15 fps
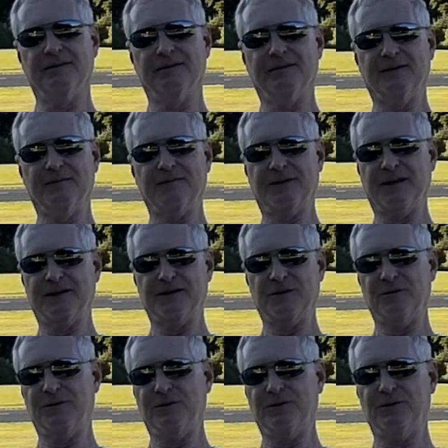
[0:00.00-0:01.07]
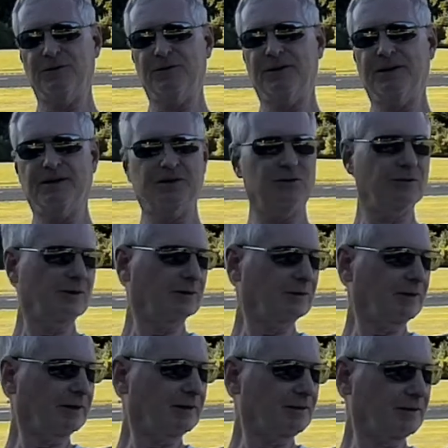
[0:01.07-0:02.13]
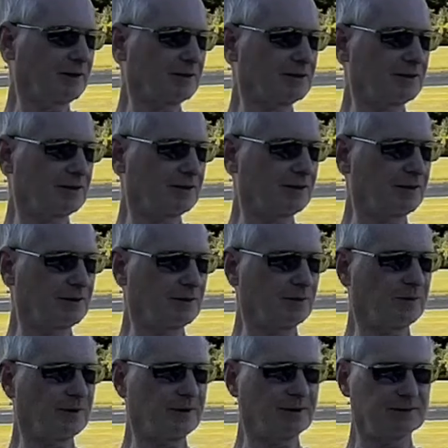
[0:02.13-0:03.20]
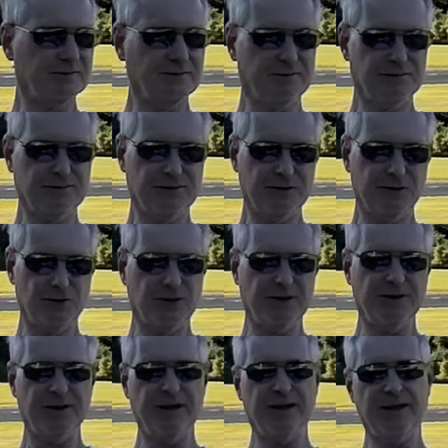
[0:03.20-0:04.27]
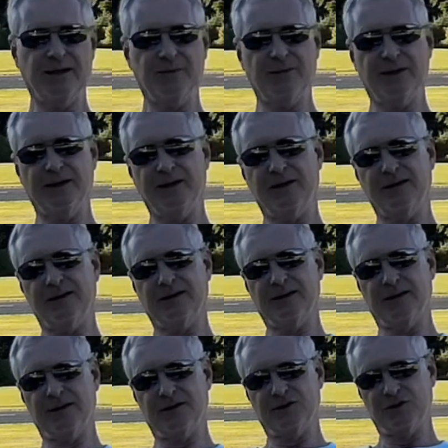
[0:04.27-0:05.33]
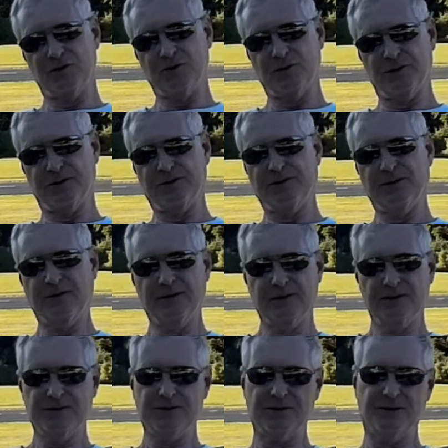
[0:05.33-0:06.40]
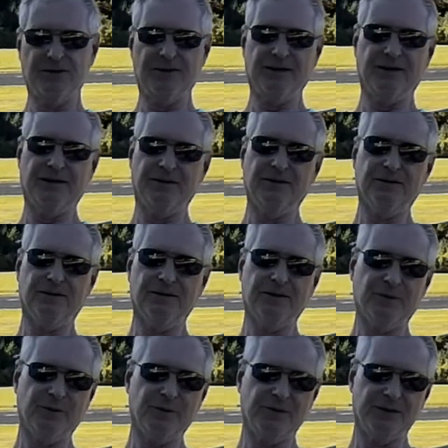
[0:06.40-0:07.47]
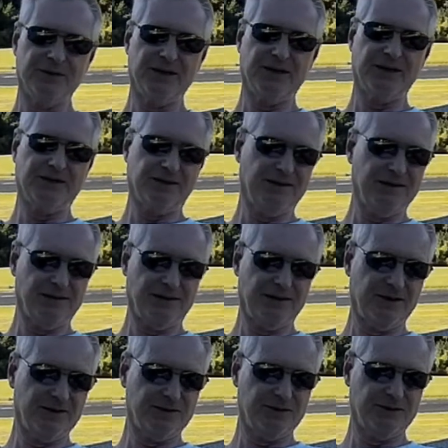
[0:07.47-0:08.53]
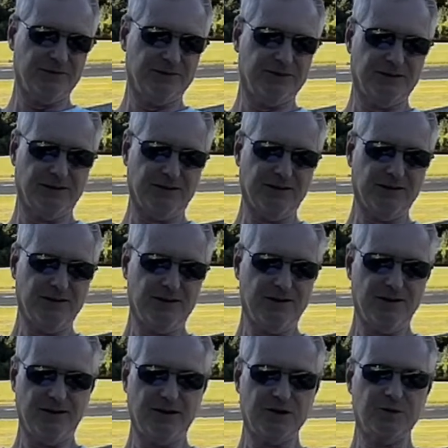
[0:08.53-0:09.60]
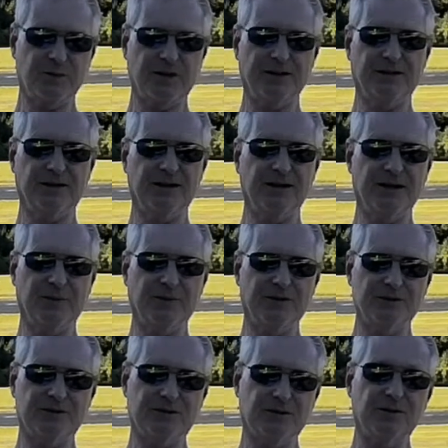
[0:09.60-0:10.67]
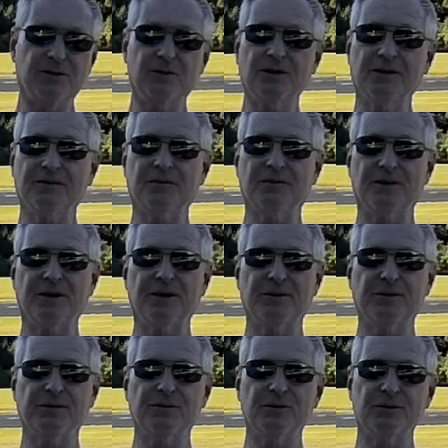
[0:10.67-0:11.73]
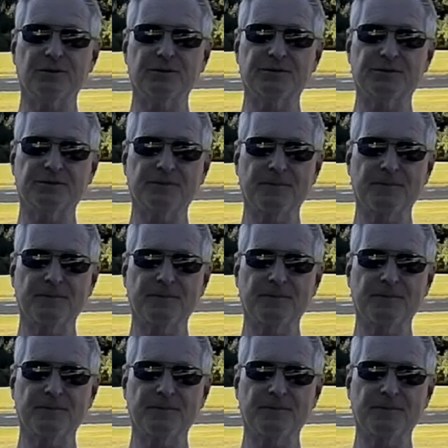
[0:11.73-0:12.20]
In fact, if you do get a drone like this, you're going to want to join AMA and get insured so that you're going to be protected in case something unexpected happens. You do have to follow the rules.